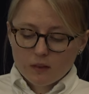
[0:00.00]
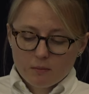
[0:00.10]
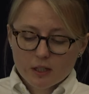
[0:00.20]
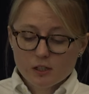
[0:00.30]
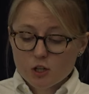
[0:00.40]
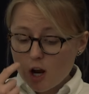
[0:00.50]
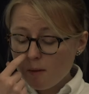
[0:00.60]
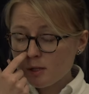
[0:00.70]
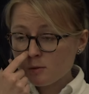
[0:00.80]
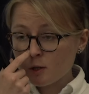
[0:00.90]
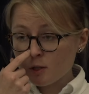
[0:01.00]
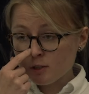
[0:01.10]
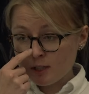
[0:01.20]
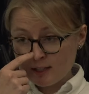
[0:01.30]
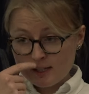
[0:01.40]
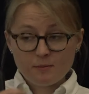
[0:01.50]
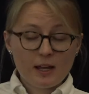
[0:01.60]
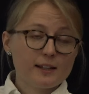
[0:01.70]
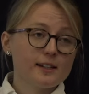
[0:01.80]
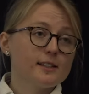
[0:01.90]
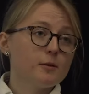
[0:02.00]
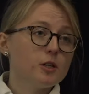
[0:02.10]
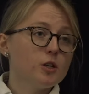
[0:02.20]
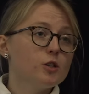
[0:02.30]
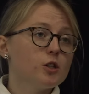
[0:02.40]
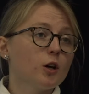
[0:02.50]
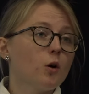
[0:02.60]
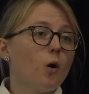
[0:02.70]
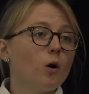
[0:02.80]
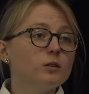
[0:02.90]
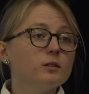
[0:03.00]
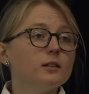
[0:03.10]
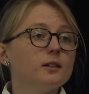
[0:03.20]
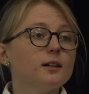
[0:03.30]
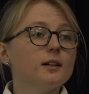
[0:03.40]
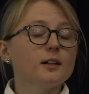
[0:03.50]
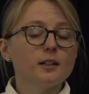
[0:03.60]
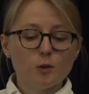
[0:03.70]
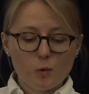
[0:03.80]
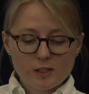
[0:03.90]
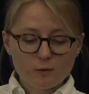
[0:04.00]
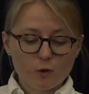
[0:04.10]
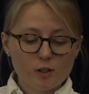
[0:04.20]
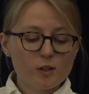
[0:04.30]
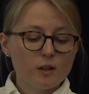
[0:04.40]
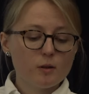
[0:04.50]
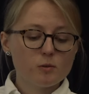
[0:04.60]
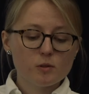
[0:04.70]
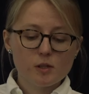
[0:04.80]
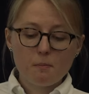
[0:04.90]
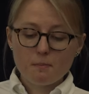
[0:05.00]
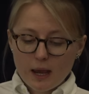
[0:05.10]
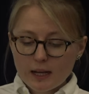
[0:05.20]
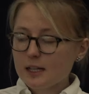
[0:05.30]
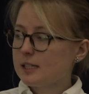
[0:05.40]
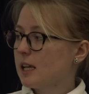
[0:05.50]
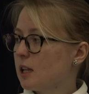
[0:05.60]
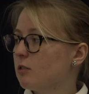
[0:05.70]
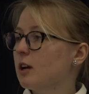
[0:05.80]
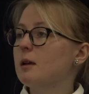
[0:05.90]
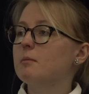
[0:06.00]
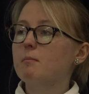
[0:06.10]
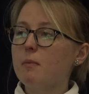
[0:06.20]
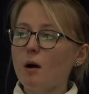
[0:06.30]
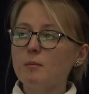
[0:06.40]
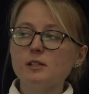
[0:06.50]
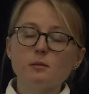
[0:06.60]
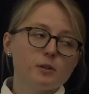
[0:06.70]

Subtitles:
because the Germans were using the same tactics they were using on the Western Front. So there was a big artillery bombardment that